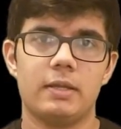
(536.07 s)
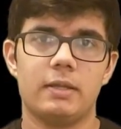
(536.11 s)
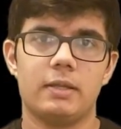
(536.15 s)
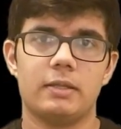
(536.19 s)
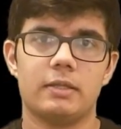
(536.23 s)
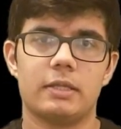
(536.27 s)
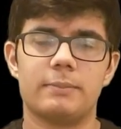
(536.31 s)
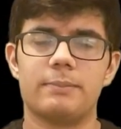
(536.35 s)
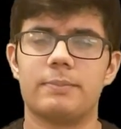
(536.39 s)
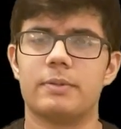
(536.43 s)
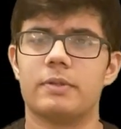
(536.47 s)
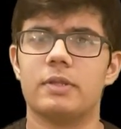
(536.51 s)

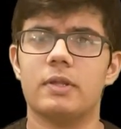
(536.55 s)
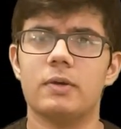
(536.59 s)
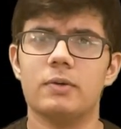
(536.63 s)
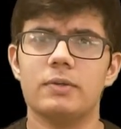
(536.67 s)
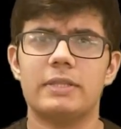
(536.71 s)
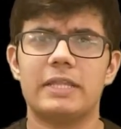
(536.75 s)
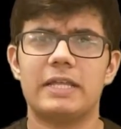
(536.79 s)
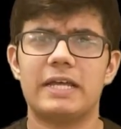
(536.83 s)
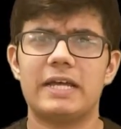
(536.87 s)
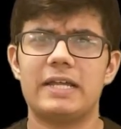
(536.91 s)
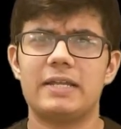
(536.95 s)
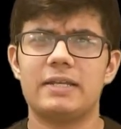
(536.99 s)
Then below
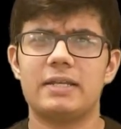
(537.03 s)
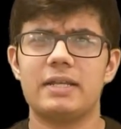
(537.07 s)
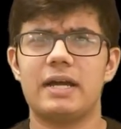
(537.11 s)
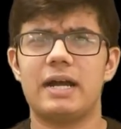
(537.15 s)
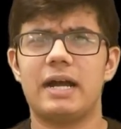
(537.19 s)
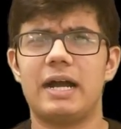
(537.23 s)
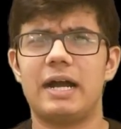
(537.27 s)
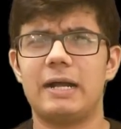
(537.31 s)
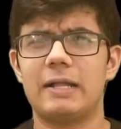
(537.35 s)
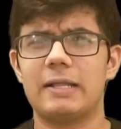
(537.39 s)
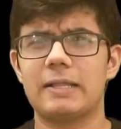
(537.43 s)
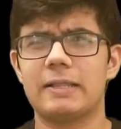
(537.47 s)
that,
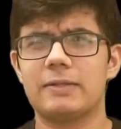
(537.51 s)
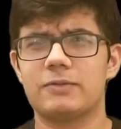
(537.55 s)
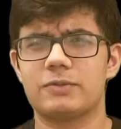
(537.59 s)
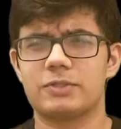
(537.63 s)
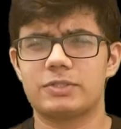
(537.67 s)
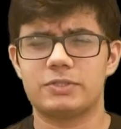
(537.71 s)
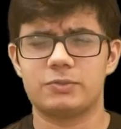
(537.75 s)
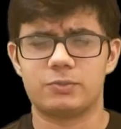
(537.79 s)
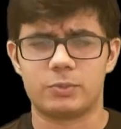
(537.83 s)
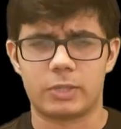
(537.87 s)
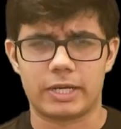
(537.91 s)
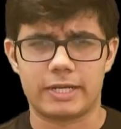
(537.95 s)
I'll
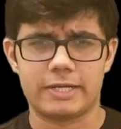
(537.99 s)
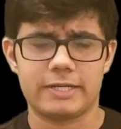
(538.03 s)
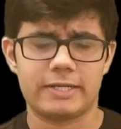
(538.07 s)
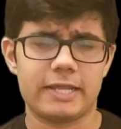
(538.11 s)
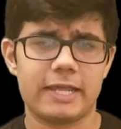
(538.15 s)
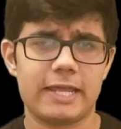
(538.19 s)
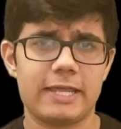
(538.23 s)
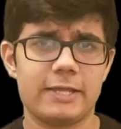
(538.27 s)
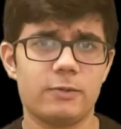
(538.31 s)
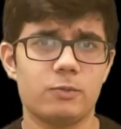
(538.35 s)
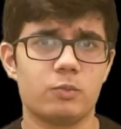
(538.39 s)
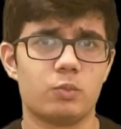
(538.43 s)
write
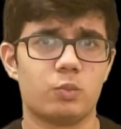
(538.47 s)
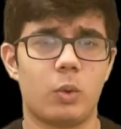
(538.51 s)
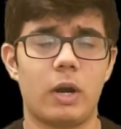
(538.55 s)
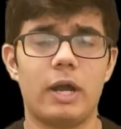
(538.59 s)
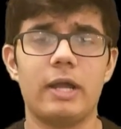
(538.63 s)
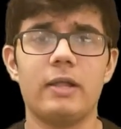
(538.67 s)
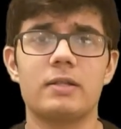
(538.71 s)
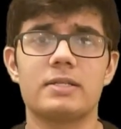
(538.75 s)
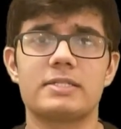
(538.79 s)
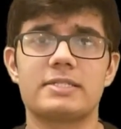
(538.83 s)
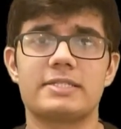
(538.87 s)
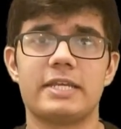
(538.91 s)
a
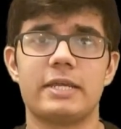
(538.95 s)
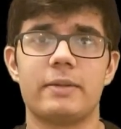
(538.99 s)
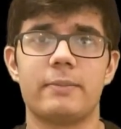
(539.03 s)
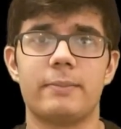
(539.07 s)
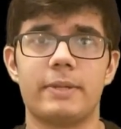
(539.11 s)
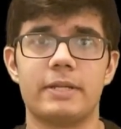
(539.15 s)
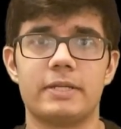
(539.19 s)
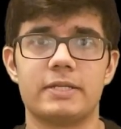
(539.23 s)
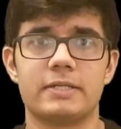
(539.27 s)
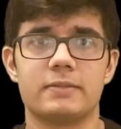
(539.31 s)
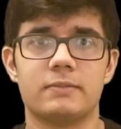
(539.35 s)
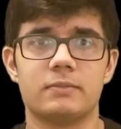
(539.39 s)
while statement.